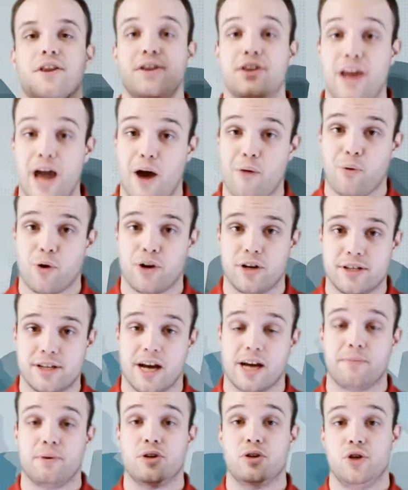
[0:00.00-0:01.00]
Now we're going to
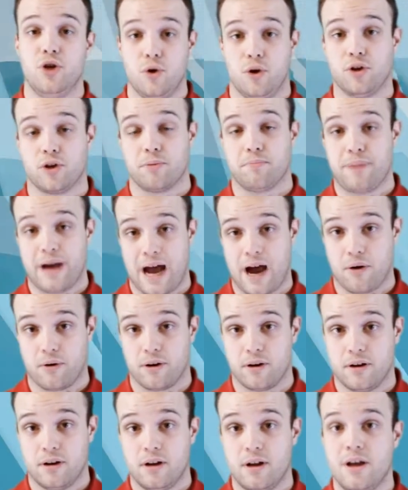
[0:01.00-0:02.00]
talk about nuclear power.
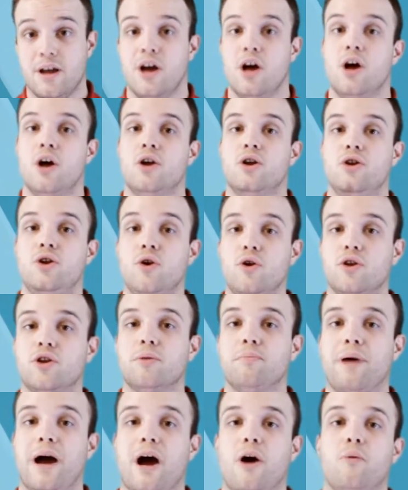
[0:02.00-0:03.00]

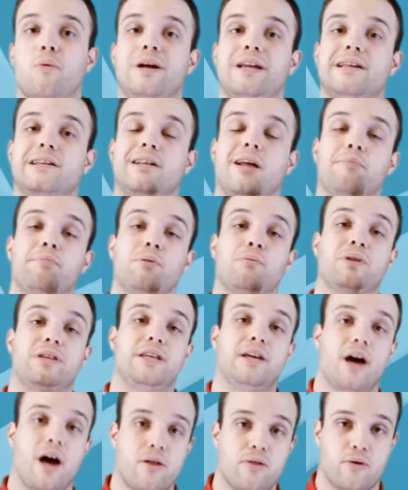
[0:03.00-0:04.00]
Nuclear power we didn't lump in with
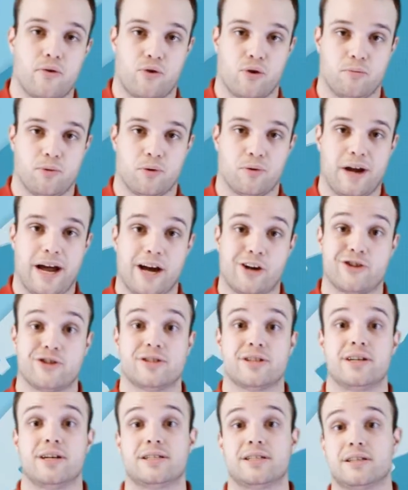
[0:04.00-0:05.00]
the other thermal
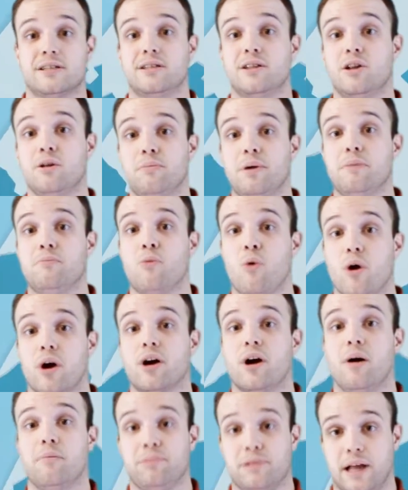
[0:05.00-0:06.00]
reactions because it's a little bit more
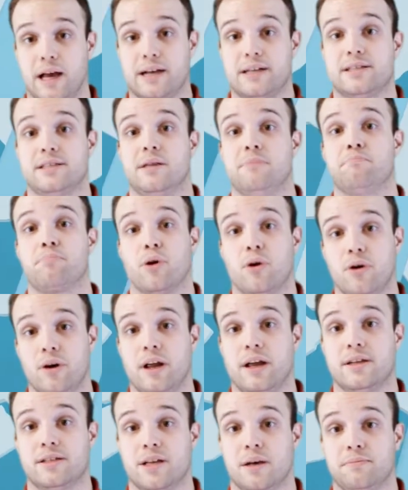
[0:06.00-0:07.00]
complex than
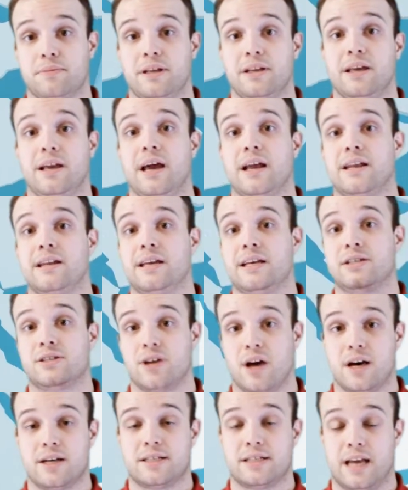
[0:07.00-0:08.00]
burning something to get an
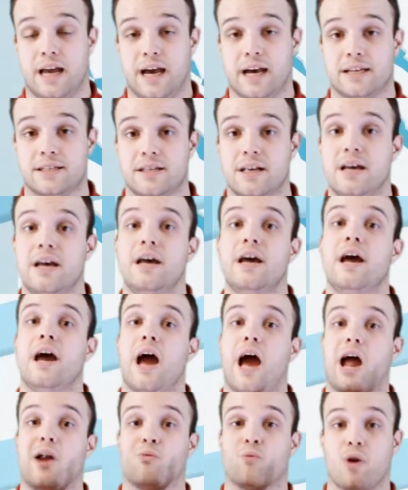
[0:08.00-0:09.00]
exhaust gas
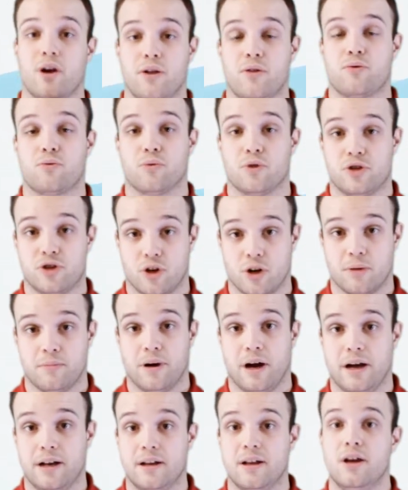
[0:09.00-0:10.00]
and run it through a
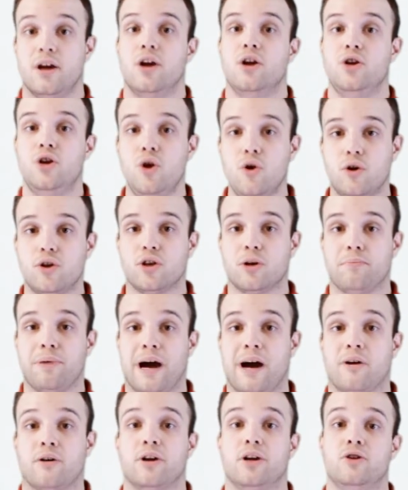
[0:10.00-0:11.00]
turbine. Nuclear
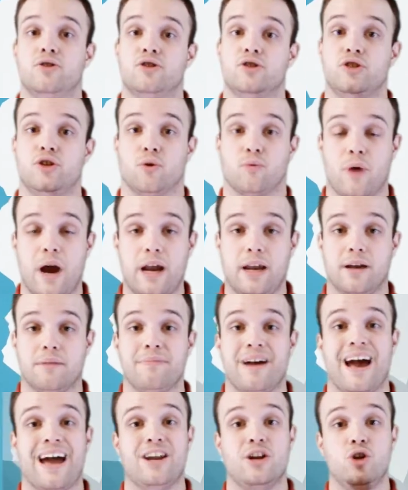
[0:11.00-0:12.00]
power uses
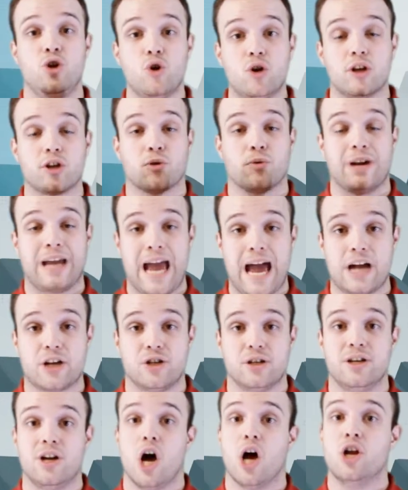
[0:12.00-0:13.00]
uranium and a nuclear
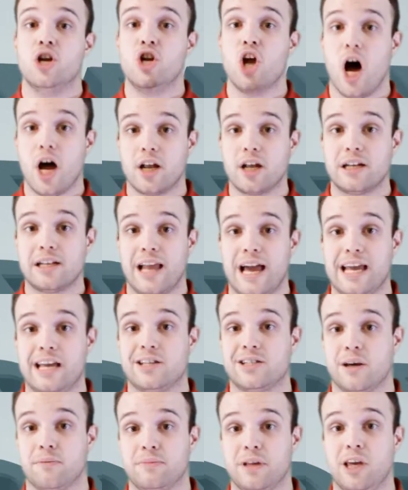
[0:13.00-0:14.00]
reaction, not unlike
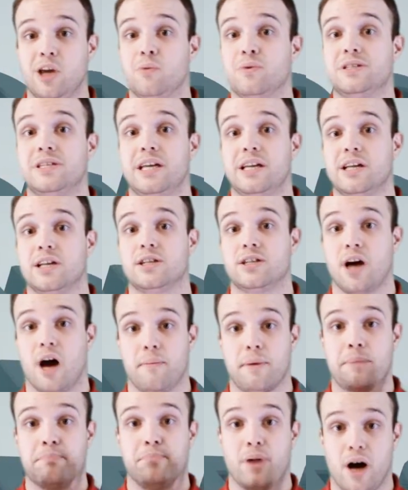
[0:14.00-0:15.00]
something you would see in an
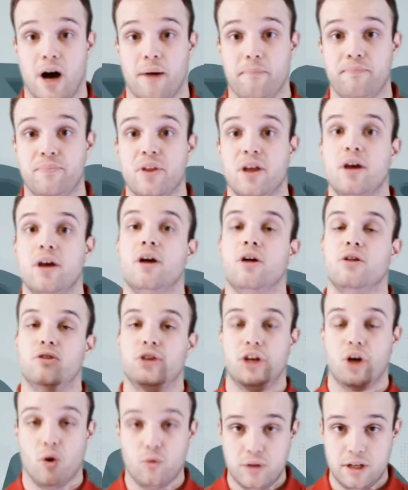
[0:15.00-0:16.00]
atomic bomb.
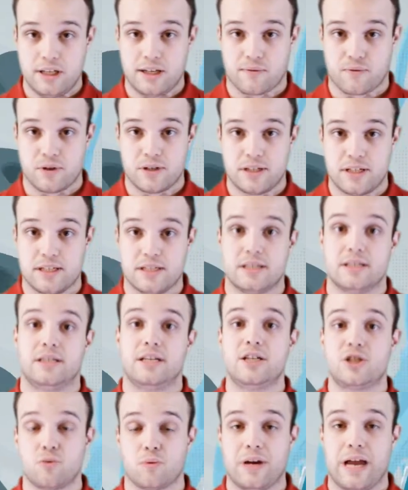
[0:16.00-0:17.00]
The only difference is
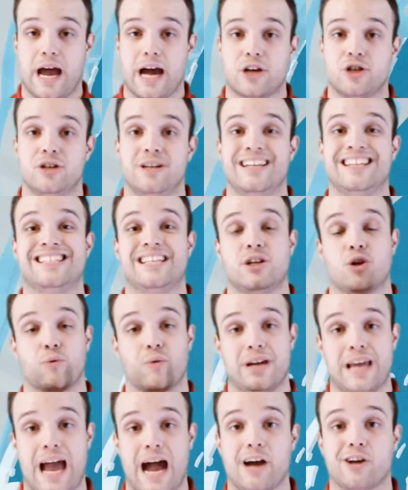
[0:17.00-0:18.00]
this reaction is in a
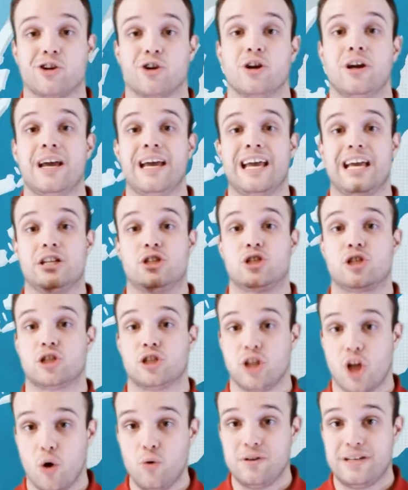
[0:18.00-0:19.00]
reactor, it's
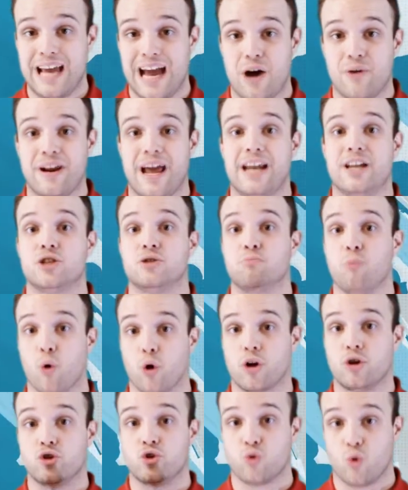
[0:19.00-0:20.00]
slowed down and it's
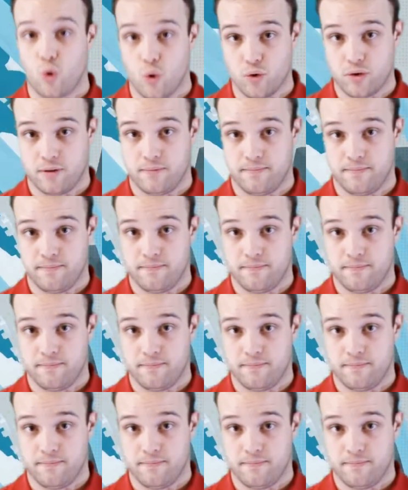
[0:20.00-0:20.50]
more controlled.